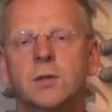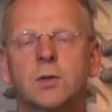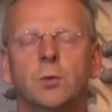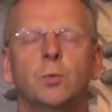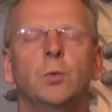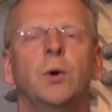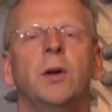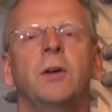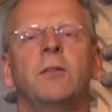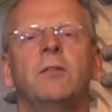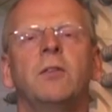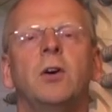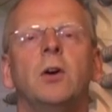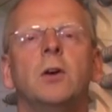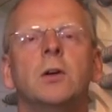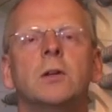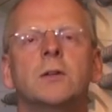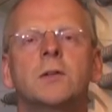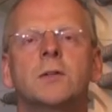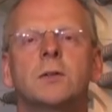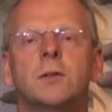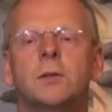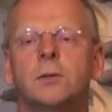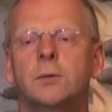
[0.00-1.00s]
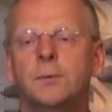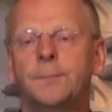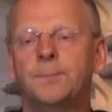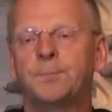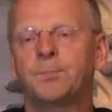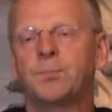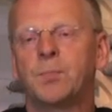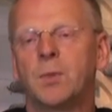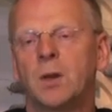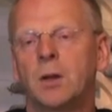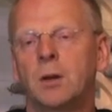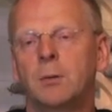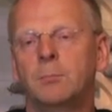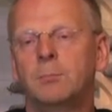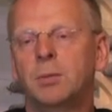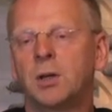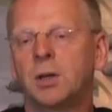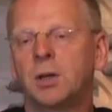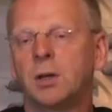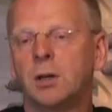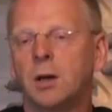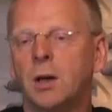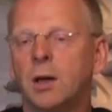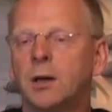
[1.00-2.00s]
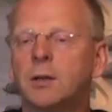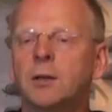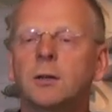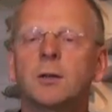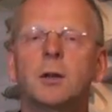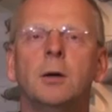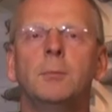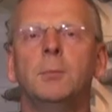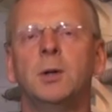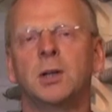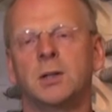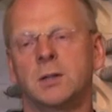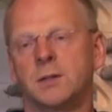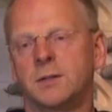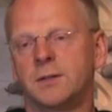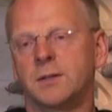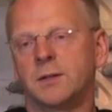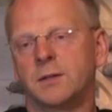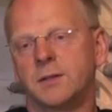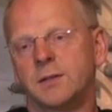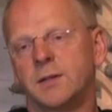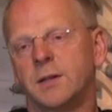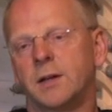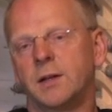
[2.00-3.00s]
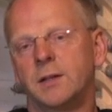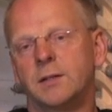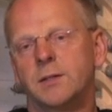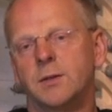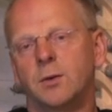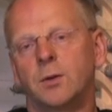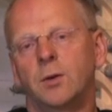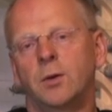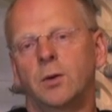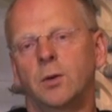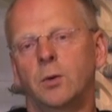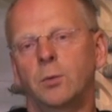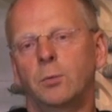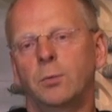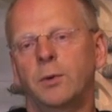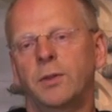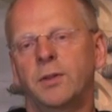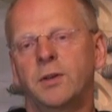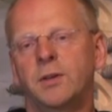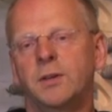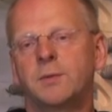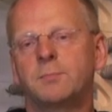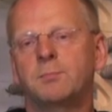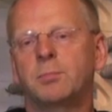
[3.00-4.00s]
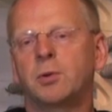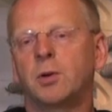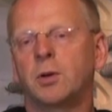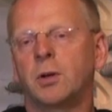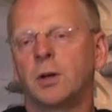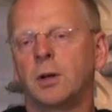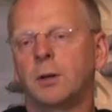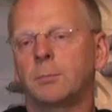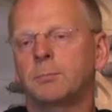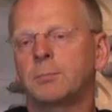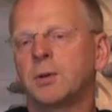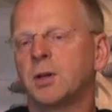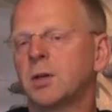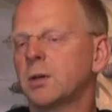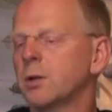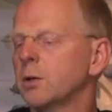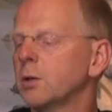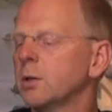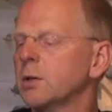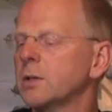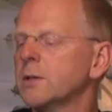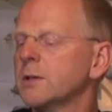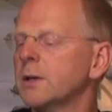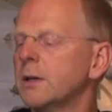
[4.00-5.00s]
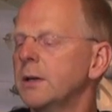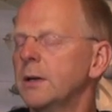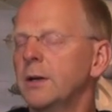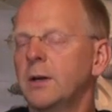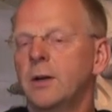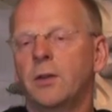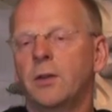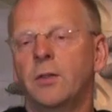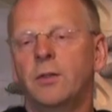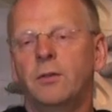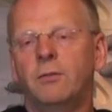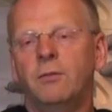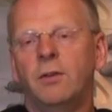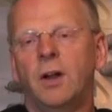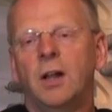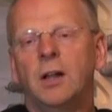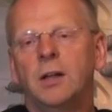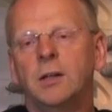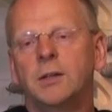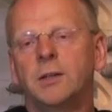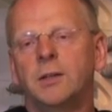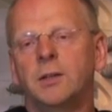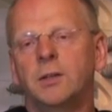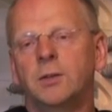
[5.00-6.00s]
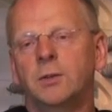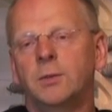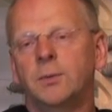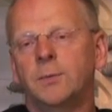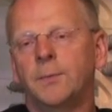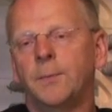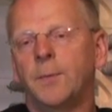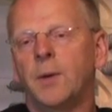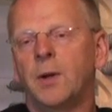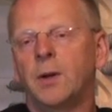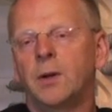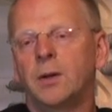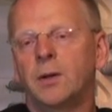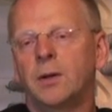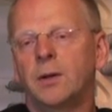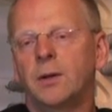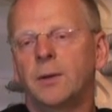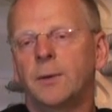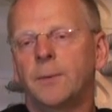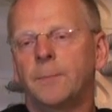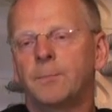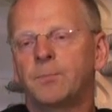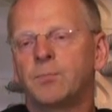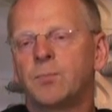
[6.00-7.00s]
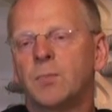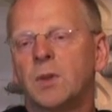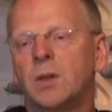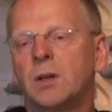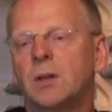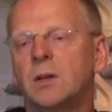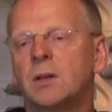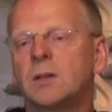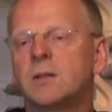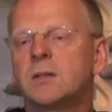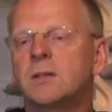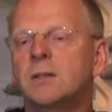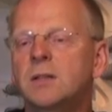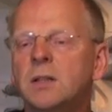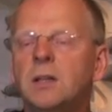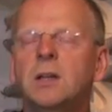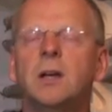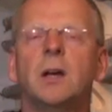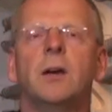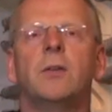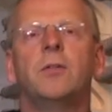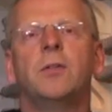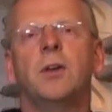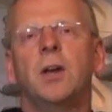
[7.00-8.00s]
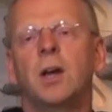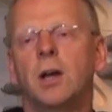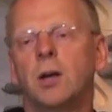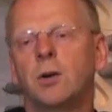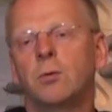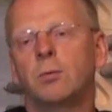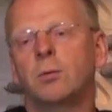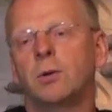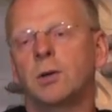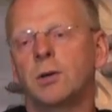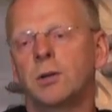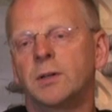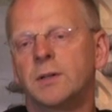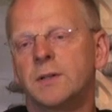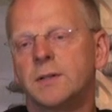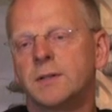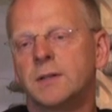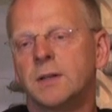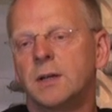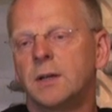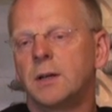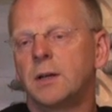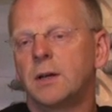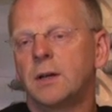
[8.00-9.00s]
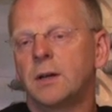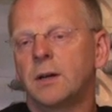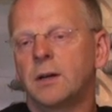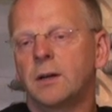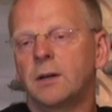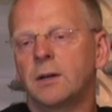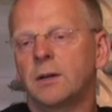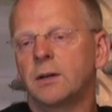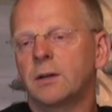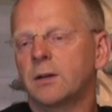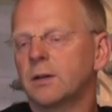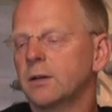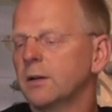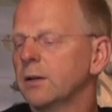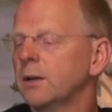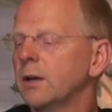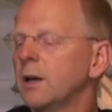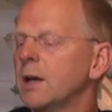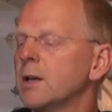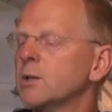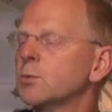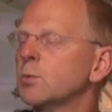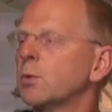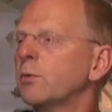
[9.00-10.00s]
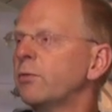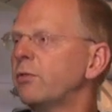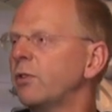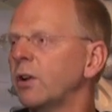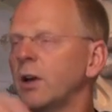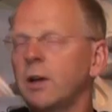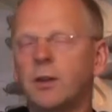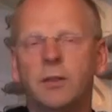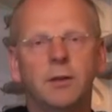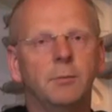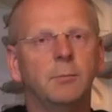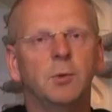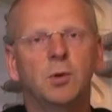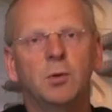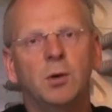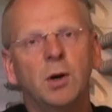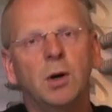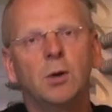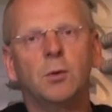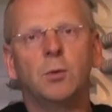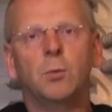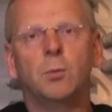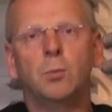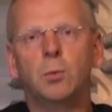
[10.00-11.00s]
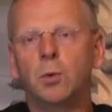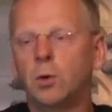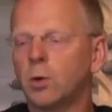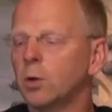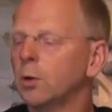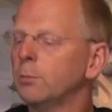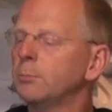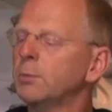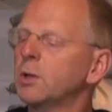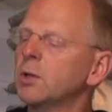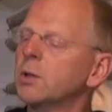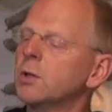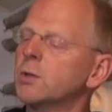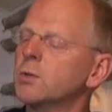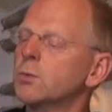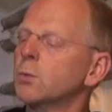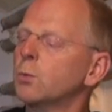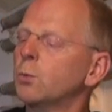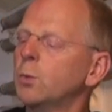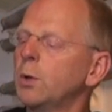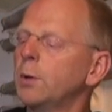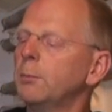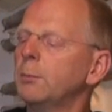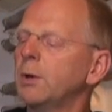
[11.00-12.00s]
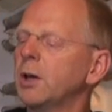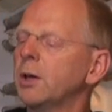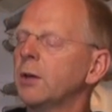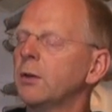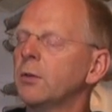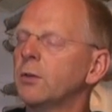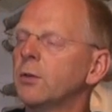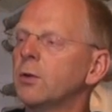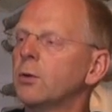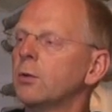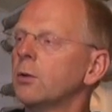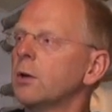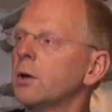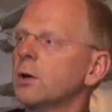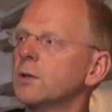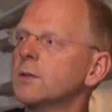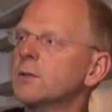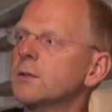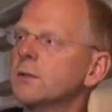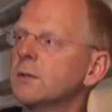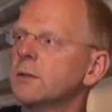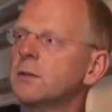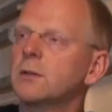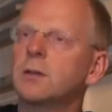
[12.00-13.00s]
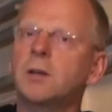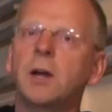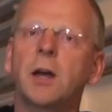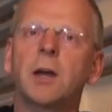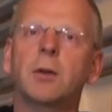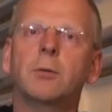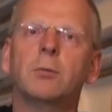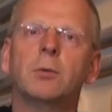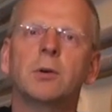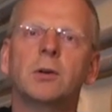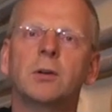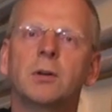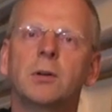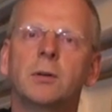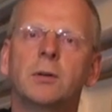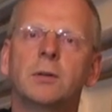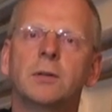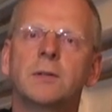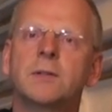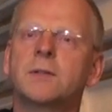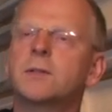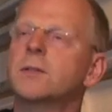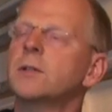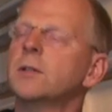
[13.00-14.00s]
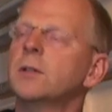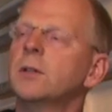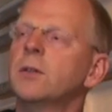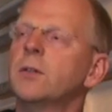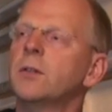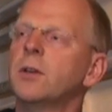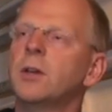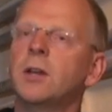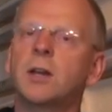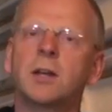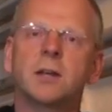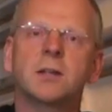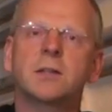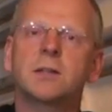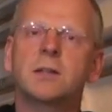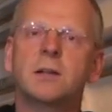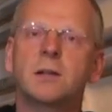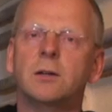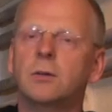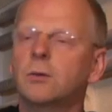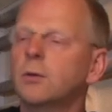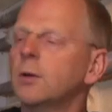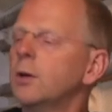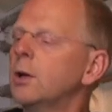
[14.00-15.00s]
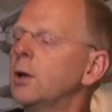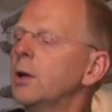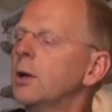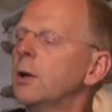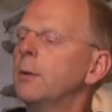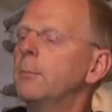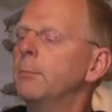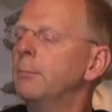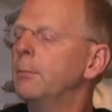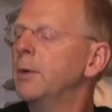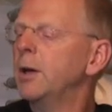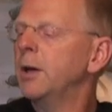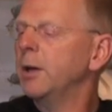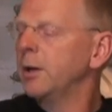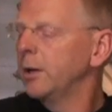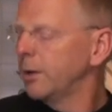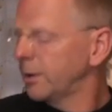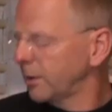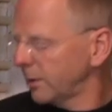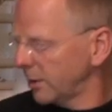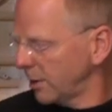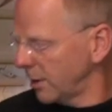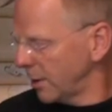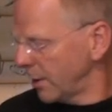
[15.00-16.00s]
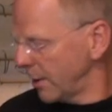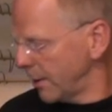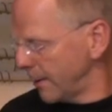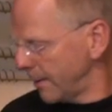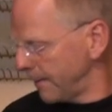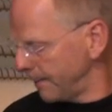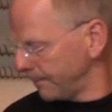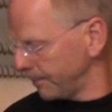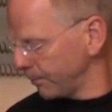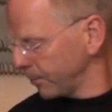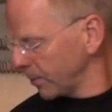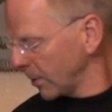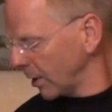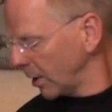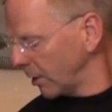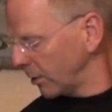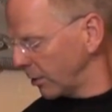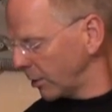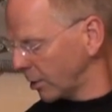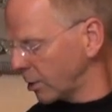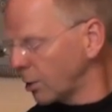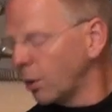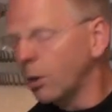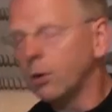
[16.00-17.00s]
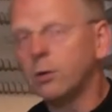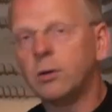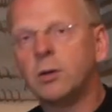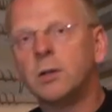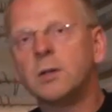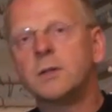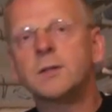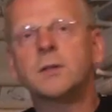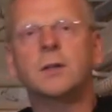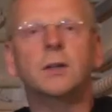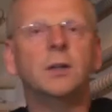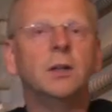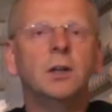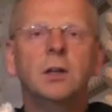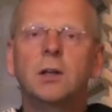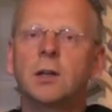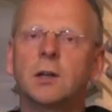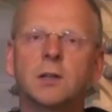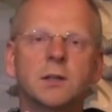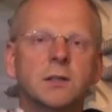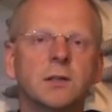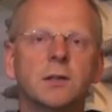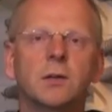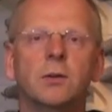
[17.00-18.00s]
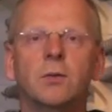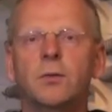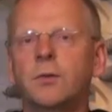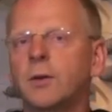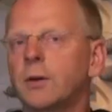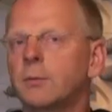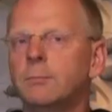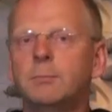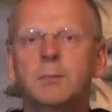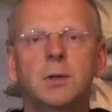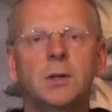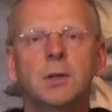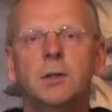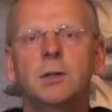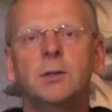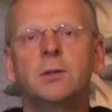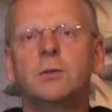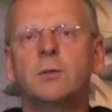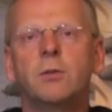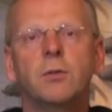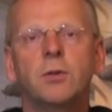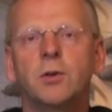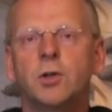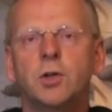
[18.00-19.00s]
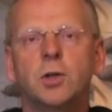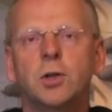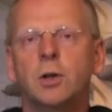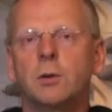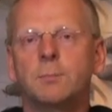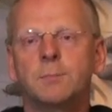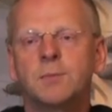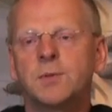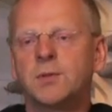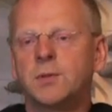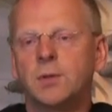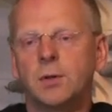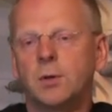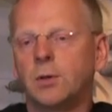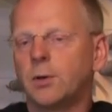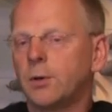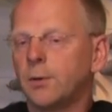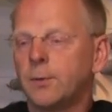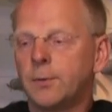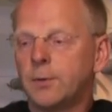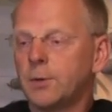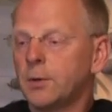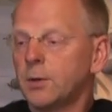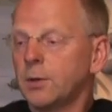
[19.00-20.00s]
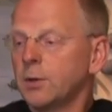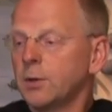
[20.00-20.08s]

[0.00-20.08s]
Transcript: So we have also a big economical success uh, with these products because the value um, is near at the aquarist uh, as we fly them around the world because we're making the rocks, the aquarist in the next town make uh, the corals and he can sell them to the shops or